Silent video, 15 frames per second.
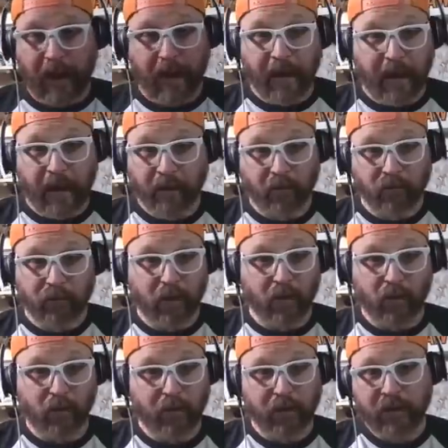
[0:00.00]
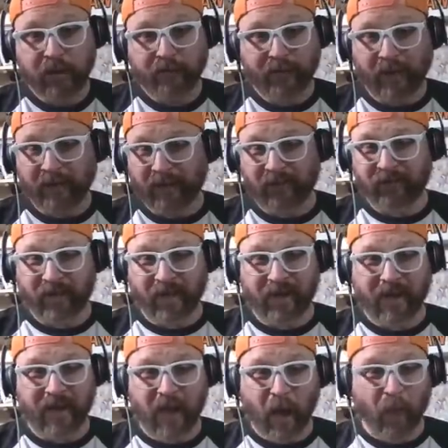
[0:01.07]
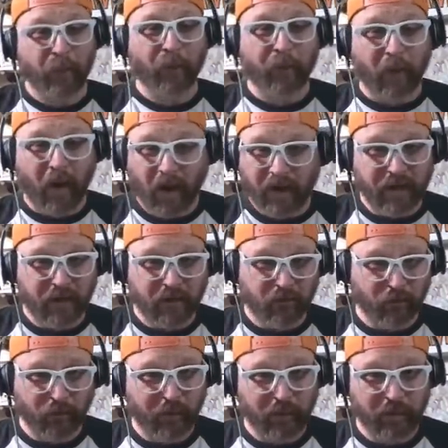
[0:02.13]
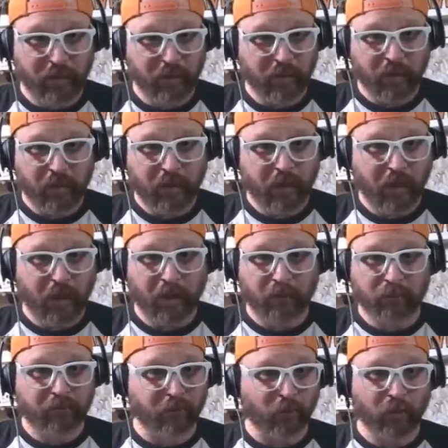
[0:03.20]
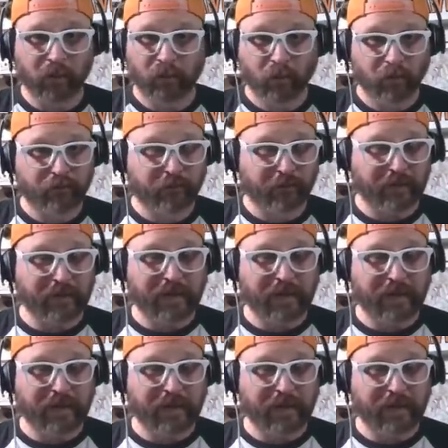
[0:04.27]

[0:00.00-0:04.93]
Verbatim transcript: I, I don't know they, they said a upper body injury. Um, so we'll, we'll see.